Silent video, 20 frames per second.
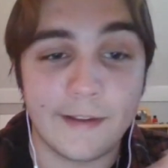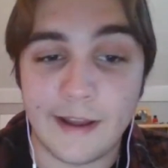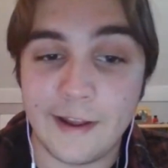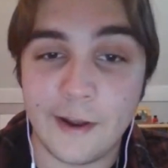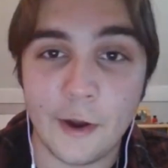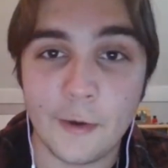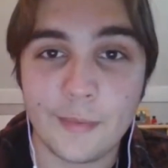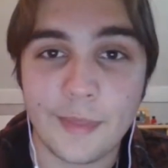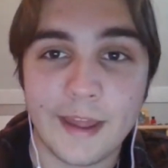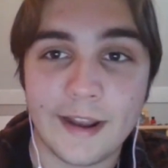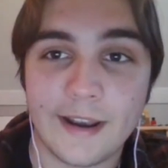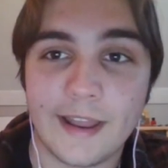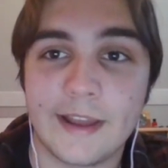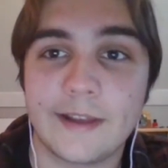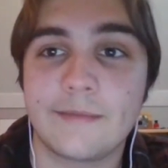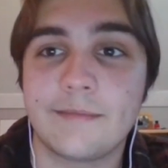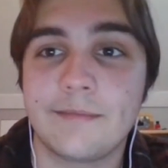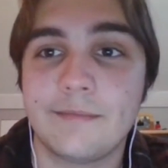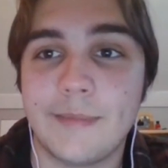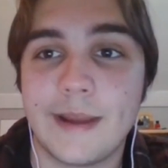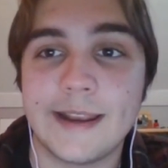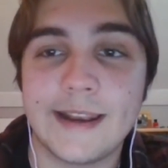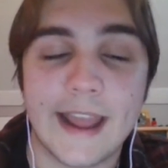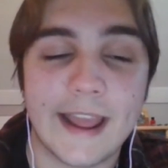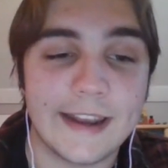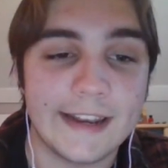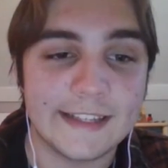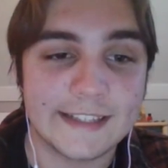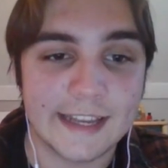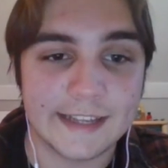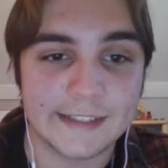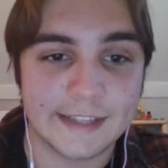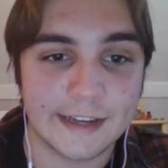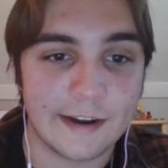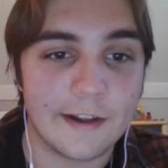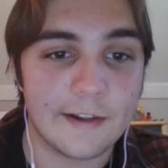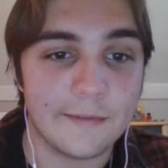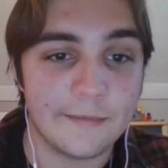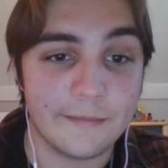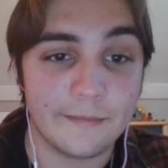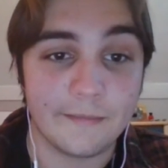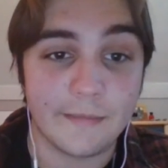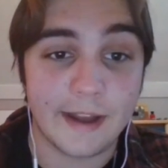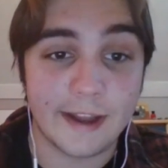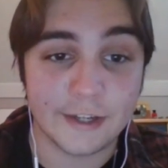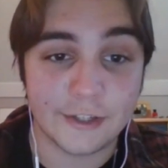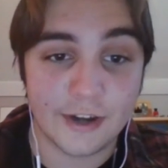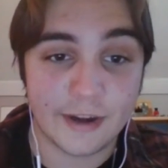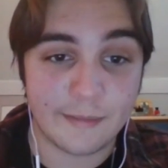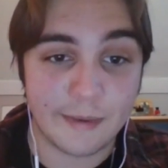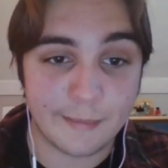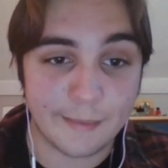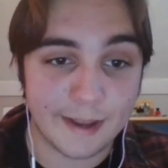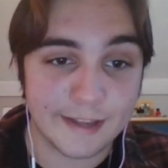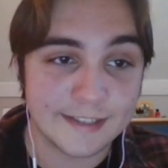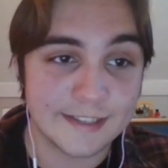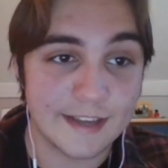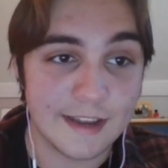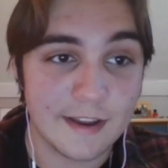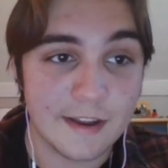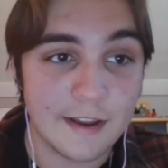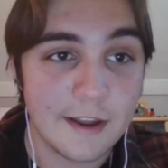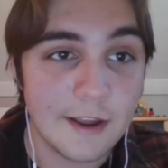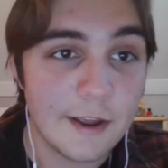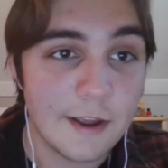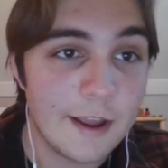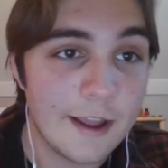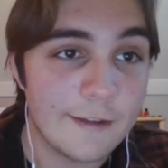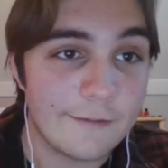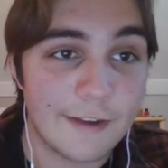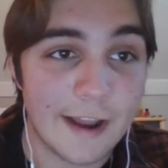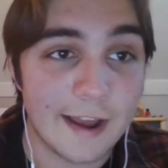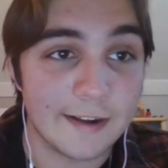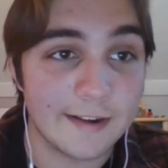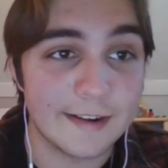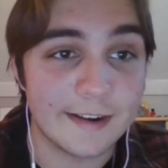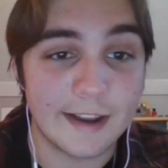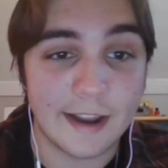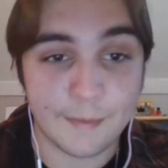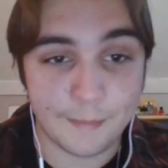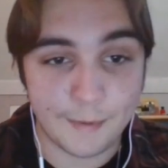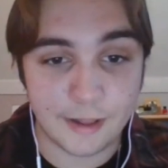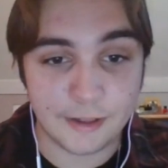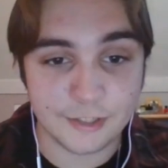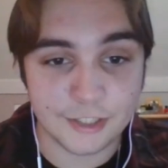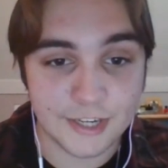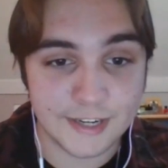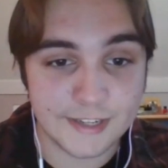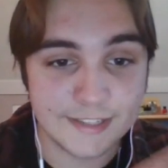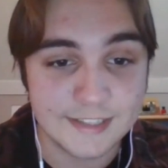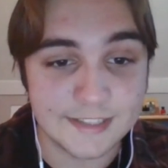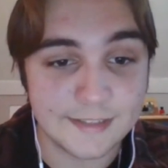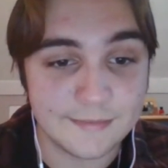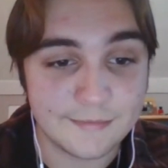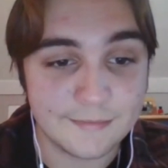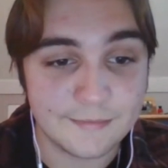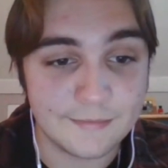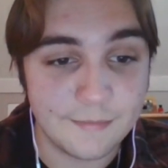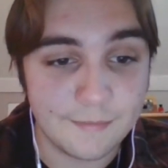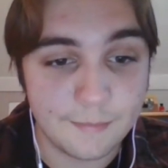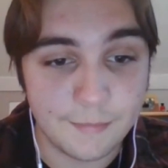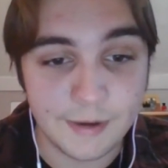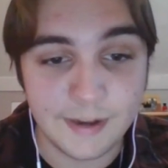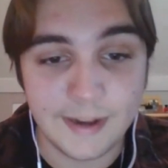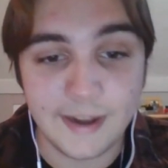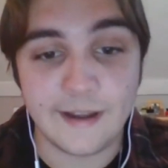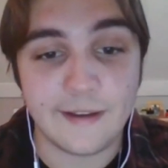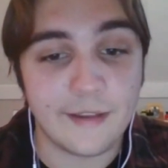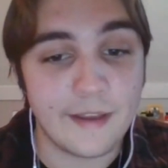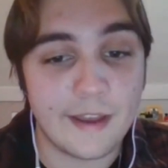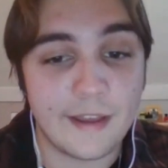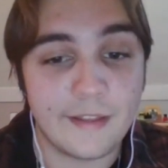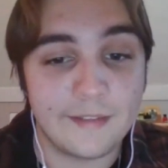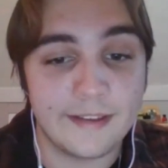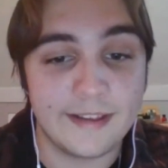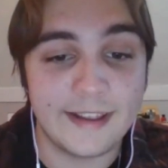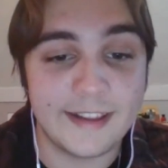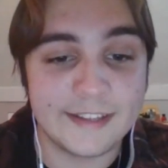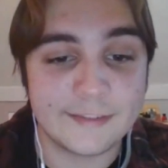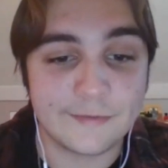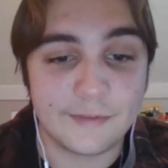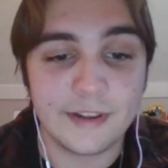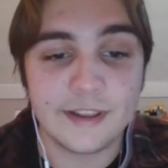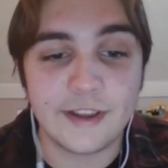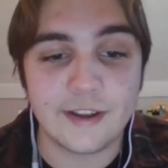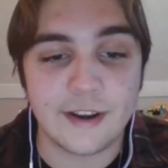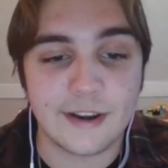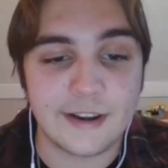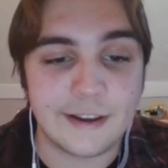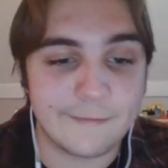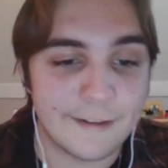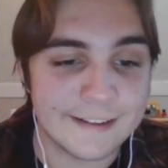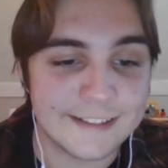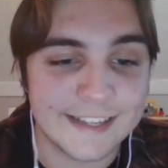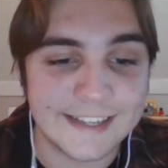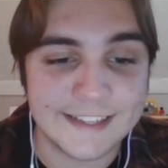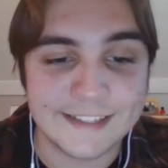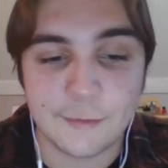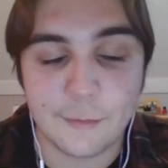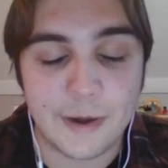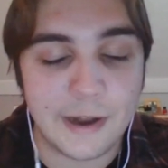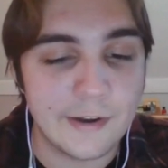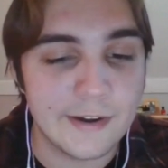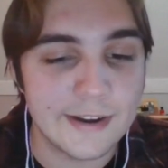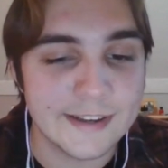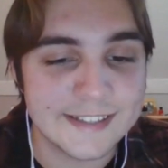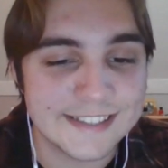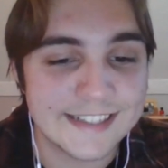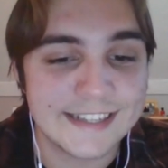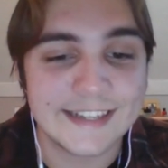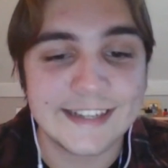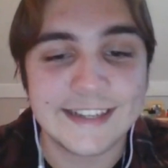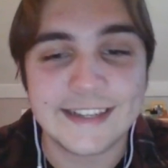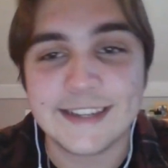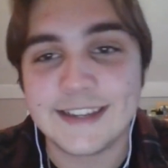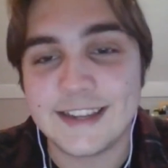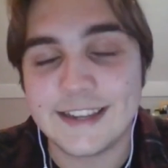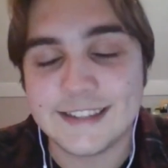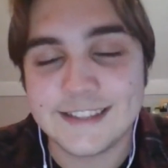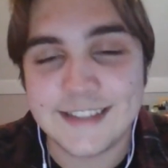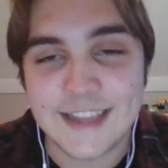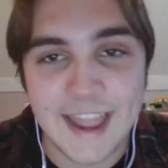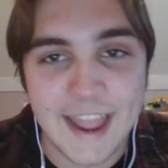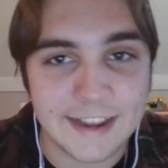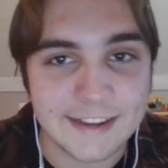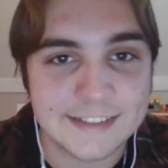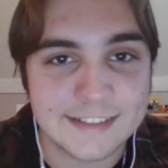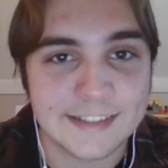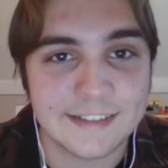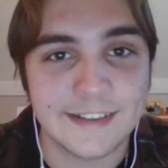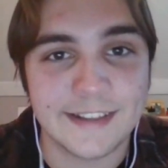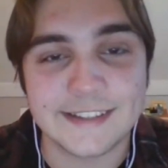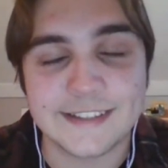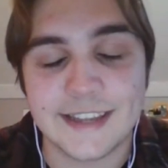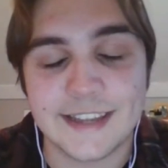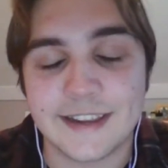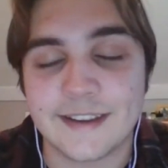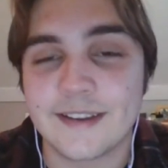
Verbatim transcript: I hope that like made any sense at all. I tried my best. If not, I apologize. But yeah, He's really good on defense. His awareness is excellent.